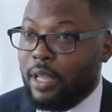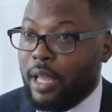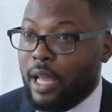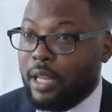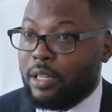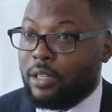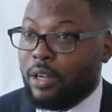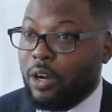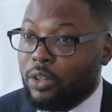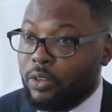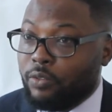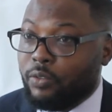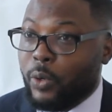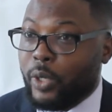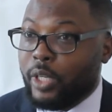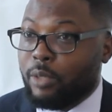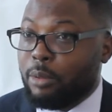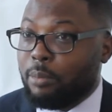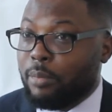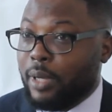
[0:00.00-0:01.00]
and an
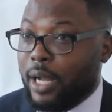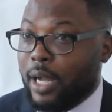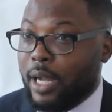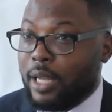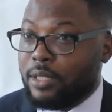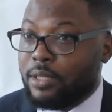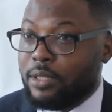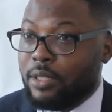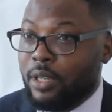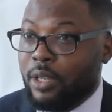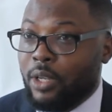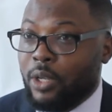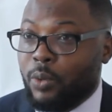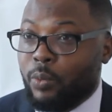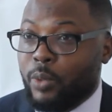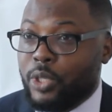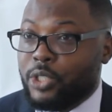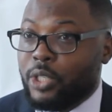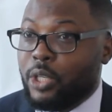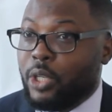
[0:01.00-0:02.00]
unavoidable part
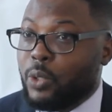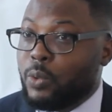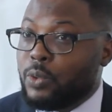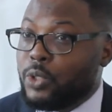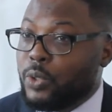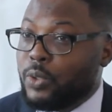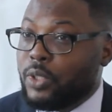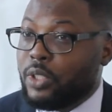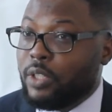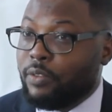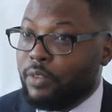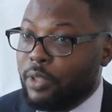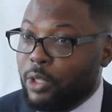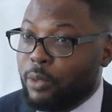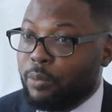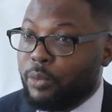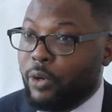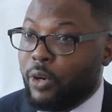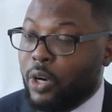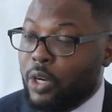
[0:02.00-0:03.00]
which allows you to
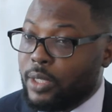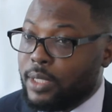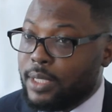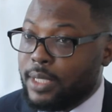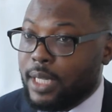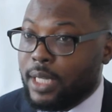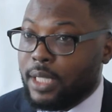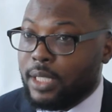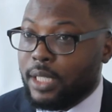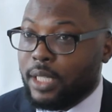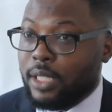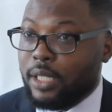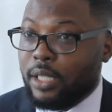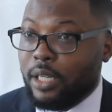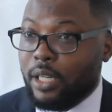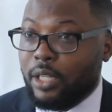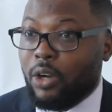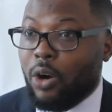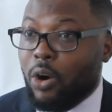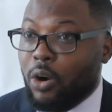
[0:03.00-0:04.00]
develop your understanding
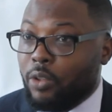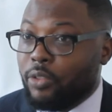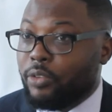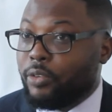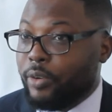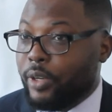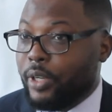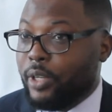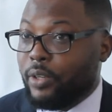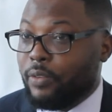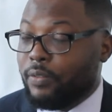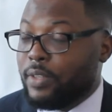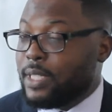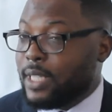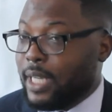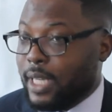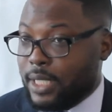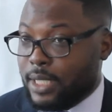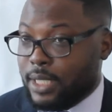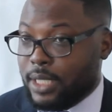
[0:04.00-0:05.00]
in all three of the
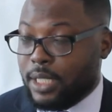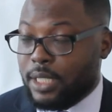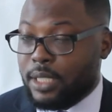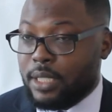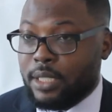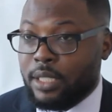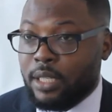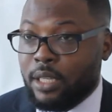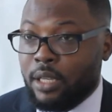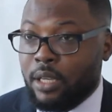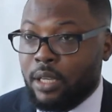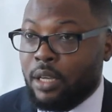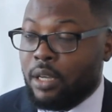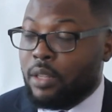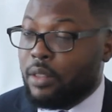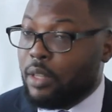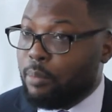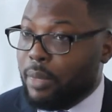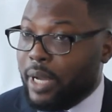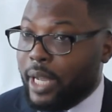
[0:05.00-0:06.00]
sciences
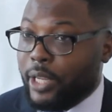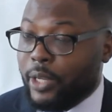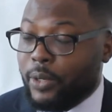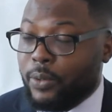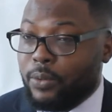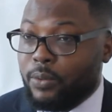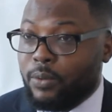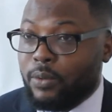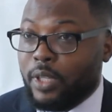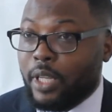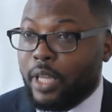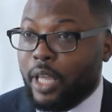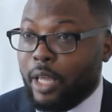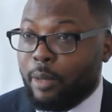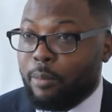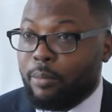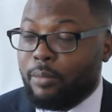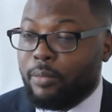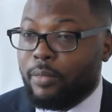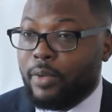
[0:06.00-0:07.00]
the bio, the
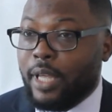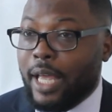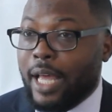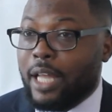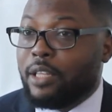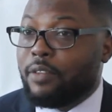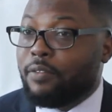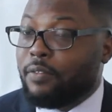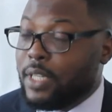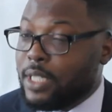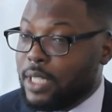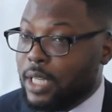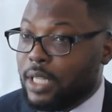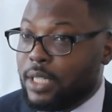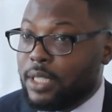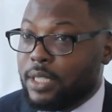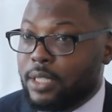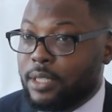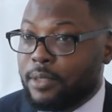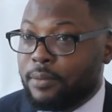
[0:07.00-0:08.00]
chem, and the
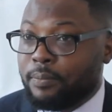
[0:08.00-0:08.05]
physics.